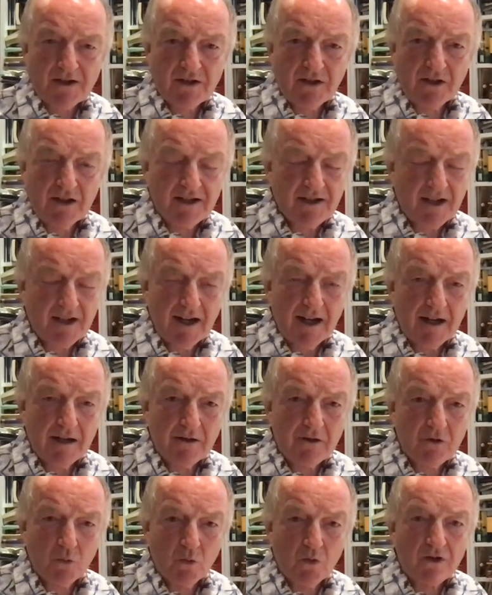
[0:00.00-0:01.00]
than this,
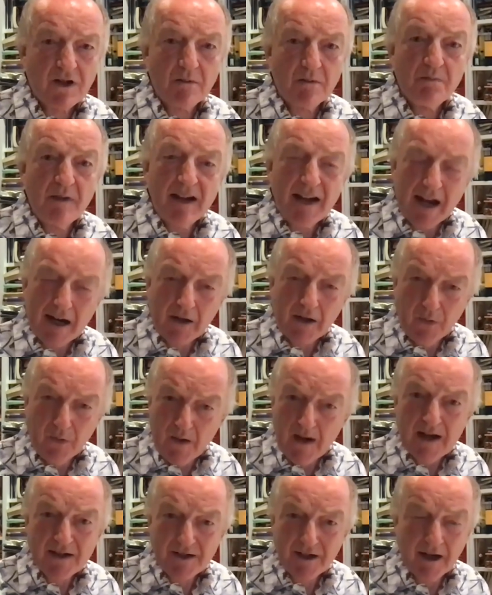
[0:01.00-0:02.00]
towards the Minack
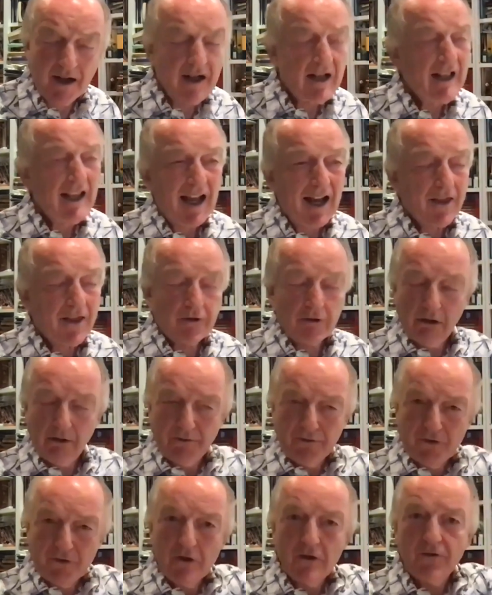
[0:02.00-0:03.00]
Theatre, and there are
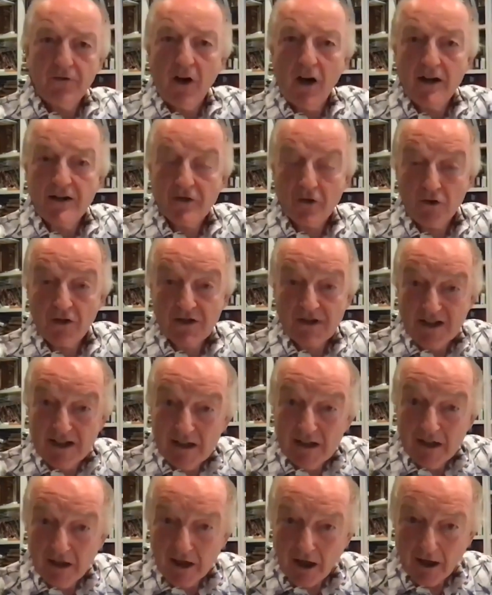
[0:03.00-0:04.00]
a few vines on the
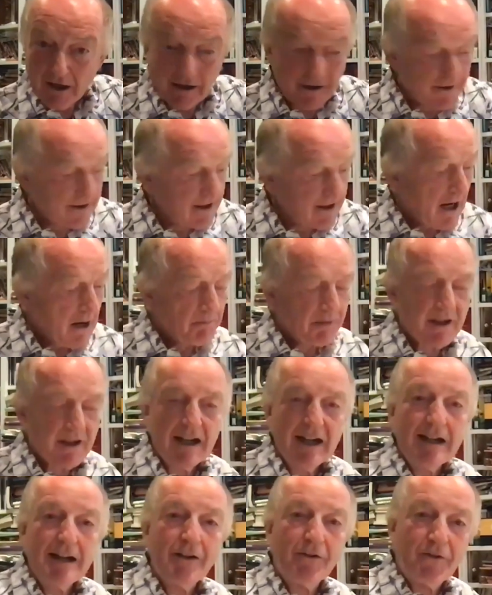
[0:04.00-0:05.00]
Scilly Islands. But
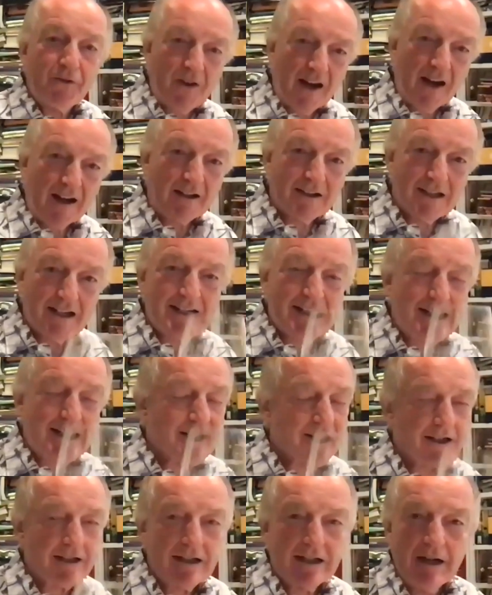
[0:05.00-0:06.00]
in effect, this is
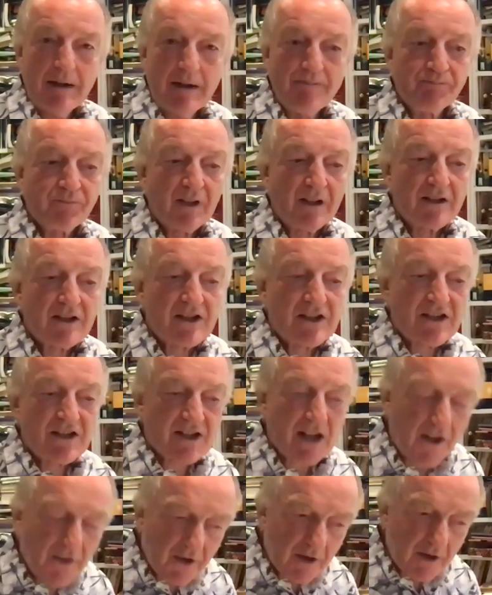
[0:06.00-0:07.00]
the
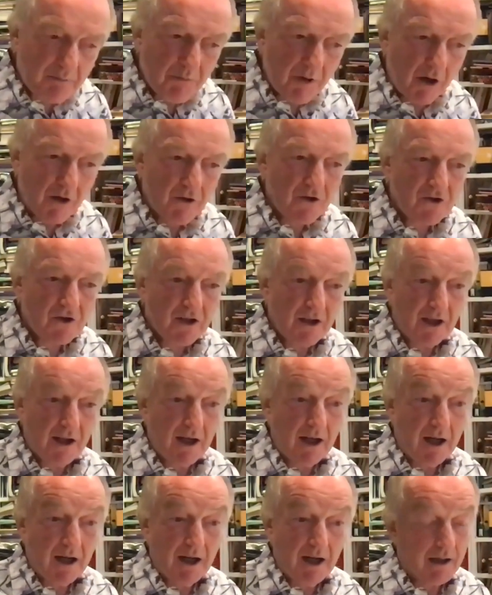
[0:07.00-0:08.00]
southernmost
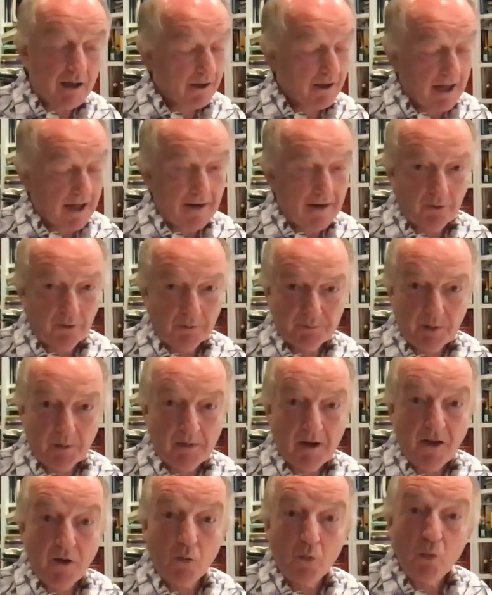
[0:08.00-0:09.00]
and therefore probably
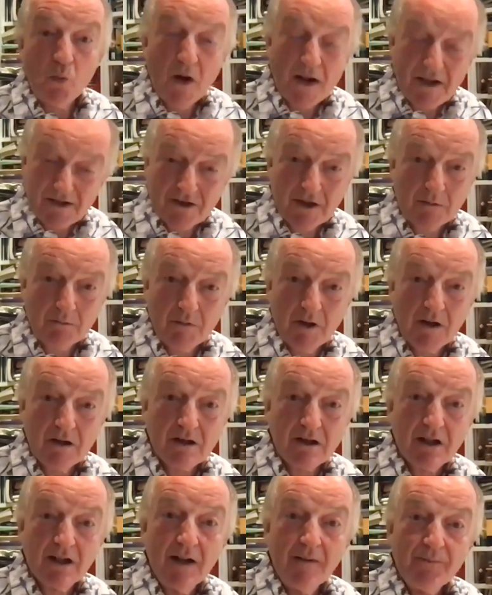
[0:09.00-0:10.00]
the
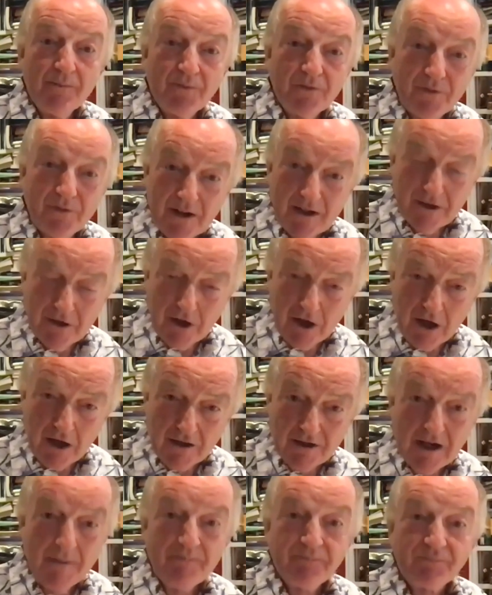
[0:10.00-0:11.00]
westernmost
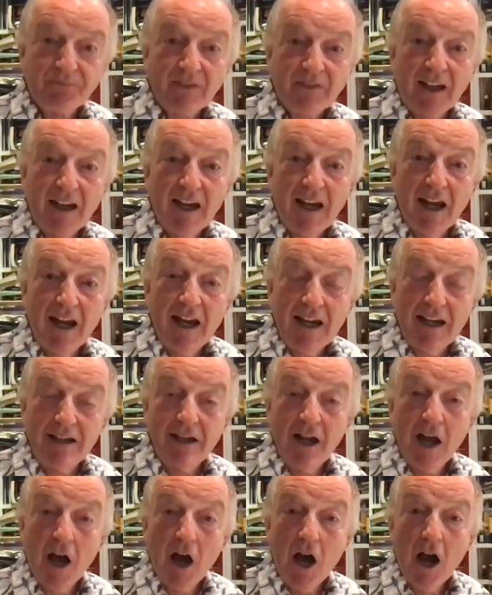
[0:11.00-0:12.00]
vineyard
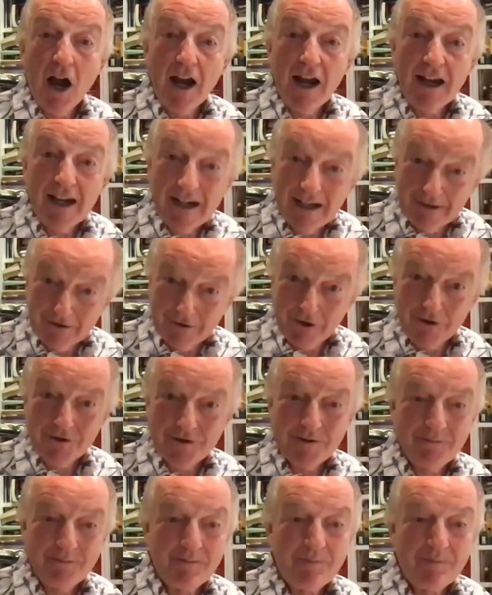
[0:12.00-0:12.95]
in England,